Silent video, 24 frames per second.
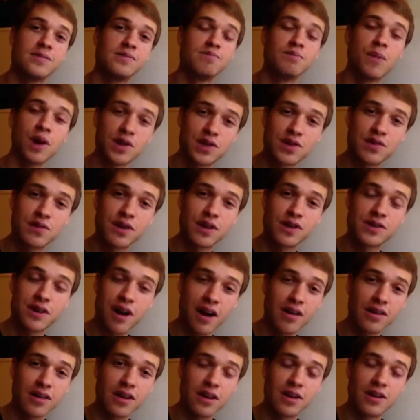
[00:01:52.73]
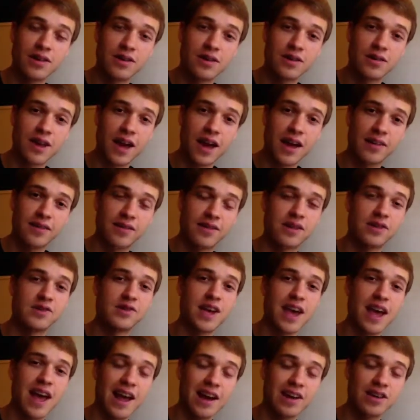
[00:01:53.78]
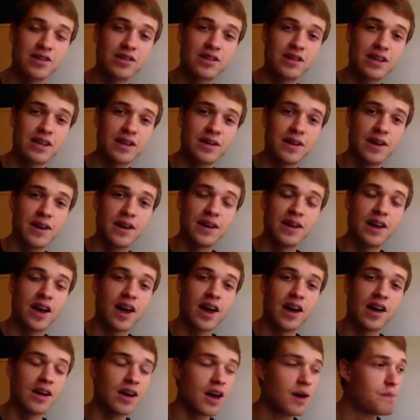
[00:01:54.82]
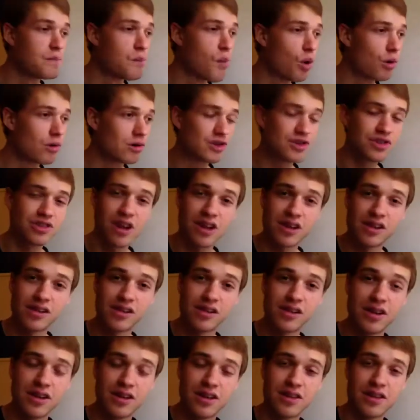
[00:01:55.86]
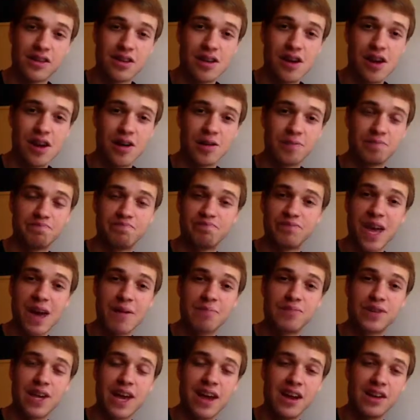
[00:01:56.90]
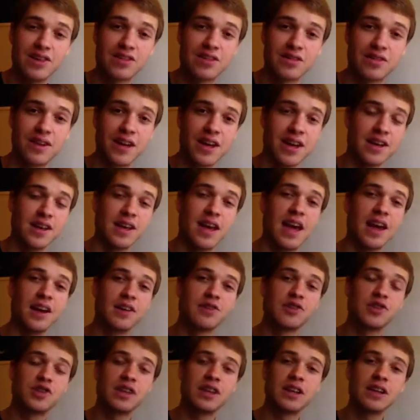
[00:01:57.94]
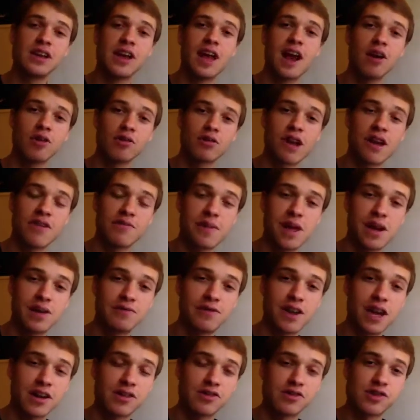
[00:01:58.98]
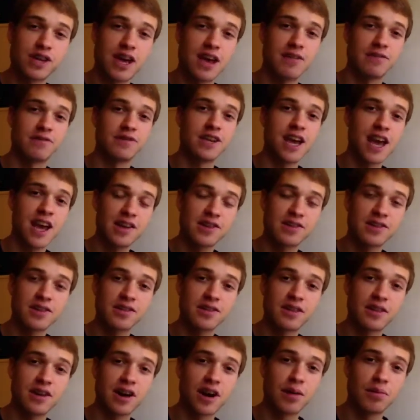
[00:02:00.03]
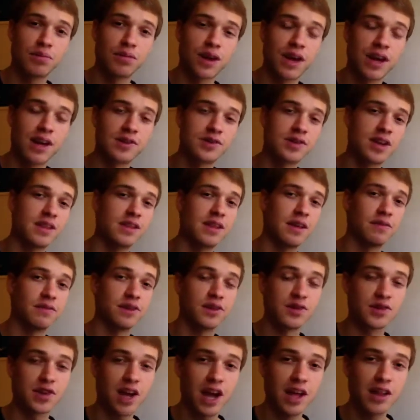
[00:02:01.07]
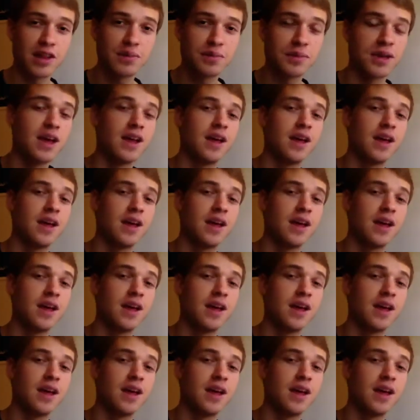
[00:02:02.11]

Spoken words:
most of us aren't going to do that. There's actually a more subtle temptation. And you see, aircraft manufacturers have tested their airplanes and they've designed them